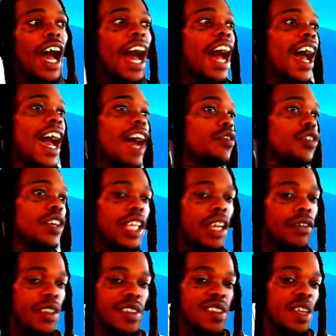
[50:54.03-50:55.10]
I have to give
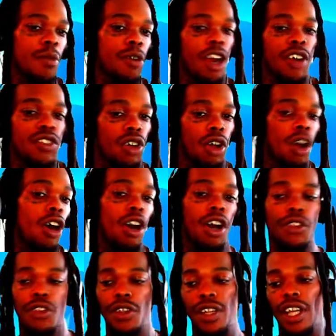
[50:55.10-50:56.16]
the same card to all
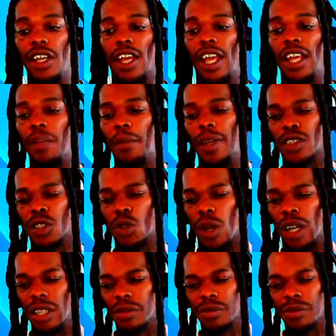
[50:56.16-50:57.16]
other elements. So